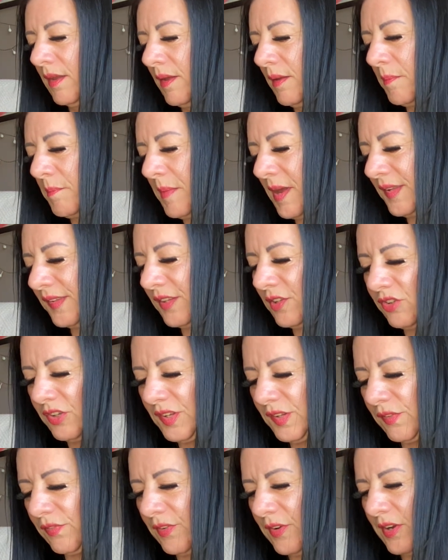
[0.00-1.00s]

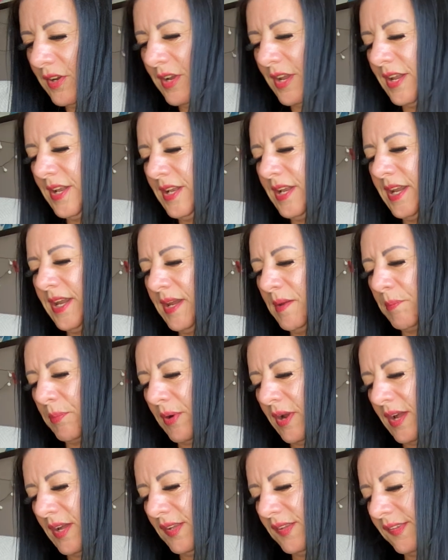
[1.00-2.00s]
Messages for
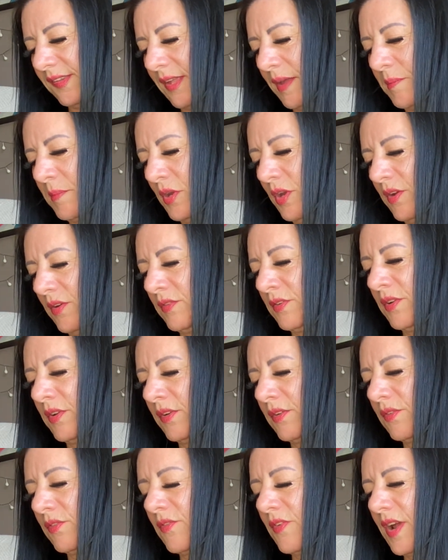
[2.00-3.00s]
Libra, Sun, Moon,
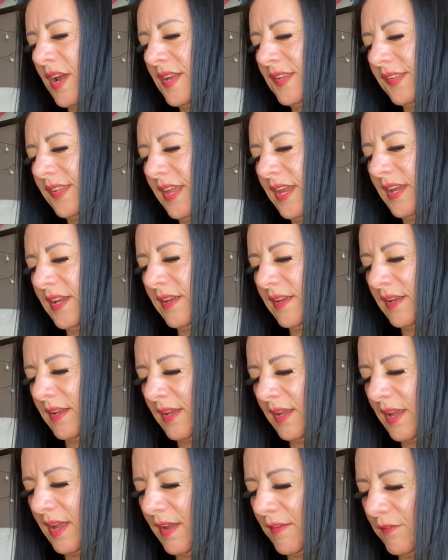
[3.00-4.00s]
Rising
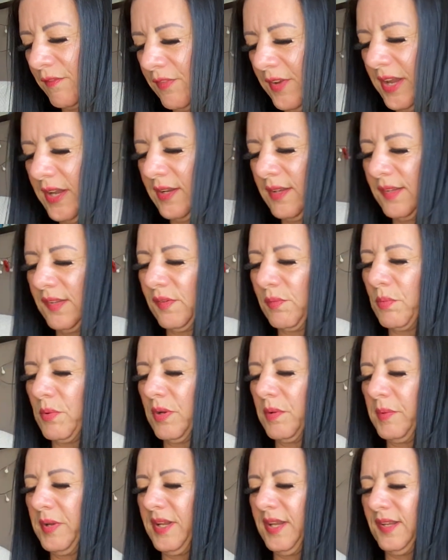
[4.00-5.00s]
and Venus. What
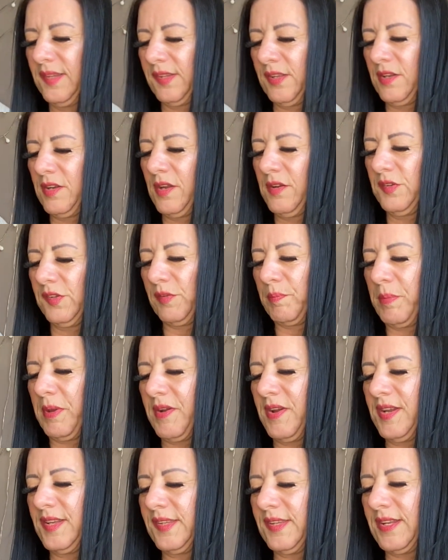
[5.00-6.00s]
do we need to know,
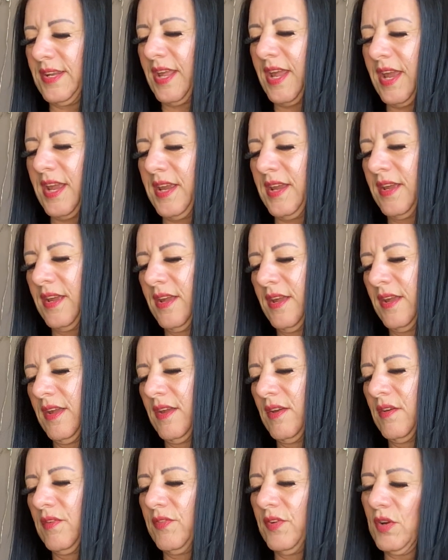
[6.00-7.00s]
Spirit, today
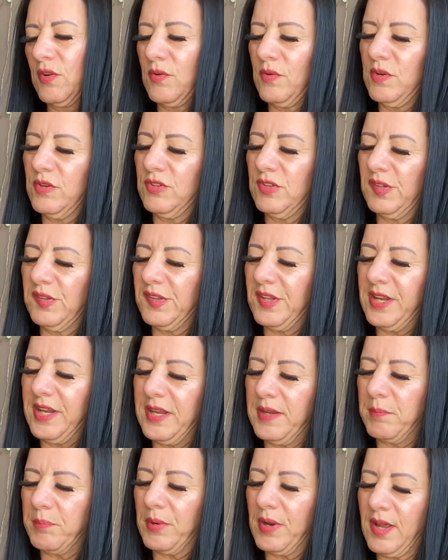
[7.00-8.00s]
for gorgeous
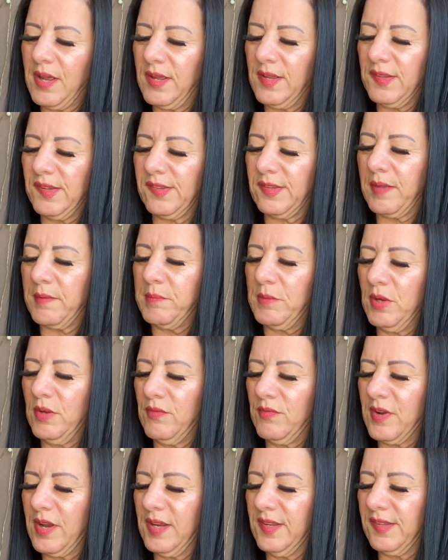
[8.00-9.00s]
Libra, Sun, Moon,
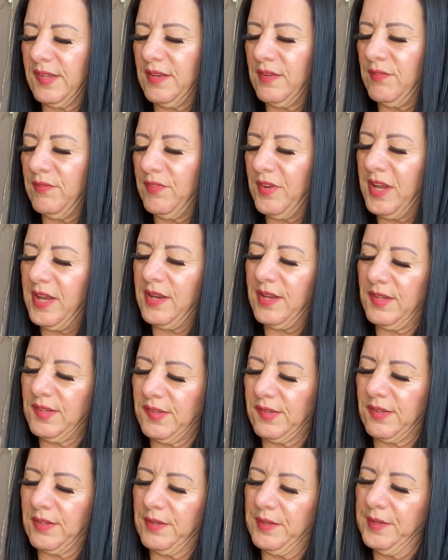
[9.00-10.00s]
Rising and
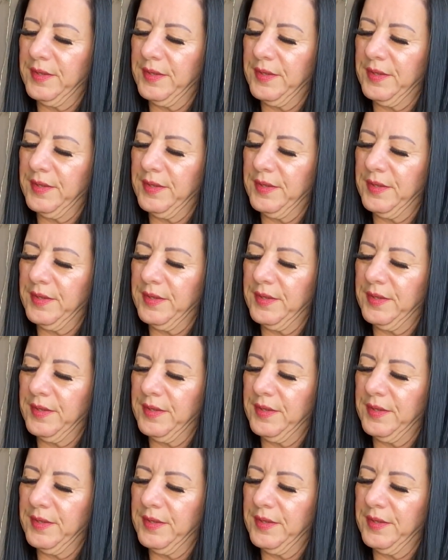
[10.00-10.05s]
Venus?